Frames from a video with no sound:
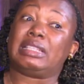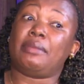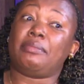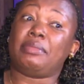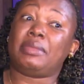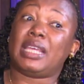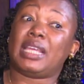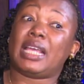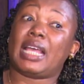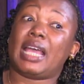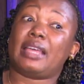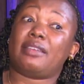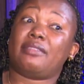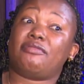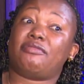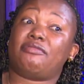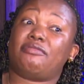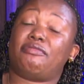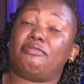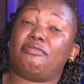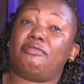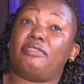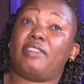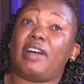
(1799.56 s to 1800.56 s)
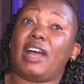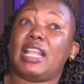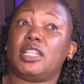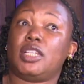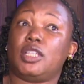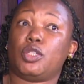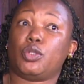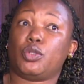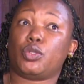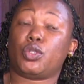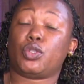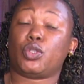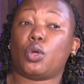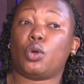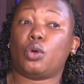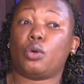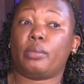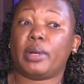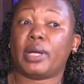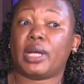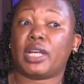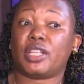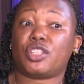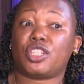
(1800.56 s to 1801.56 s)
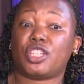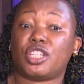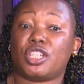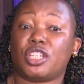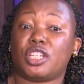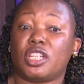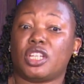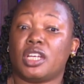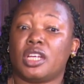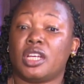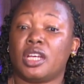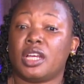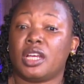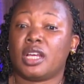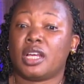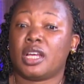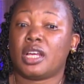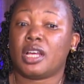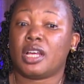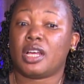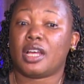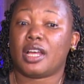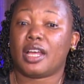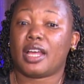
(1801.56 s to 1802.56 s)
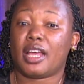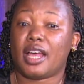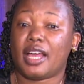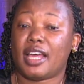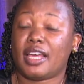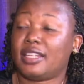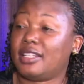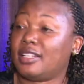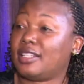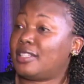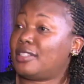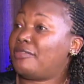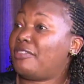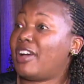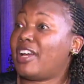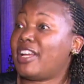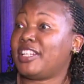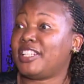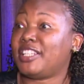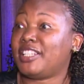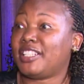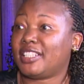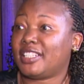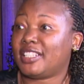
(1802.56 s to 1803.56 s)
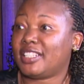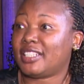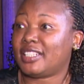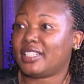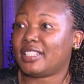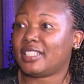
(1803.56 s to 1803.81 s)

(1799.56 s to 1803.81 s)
There's something I value so much, and it's funny.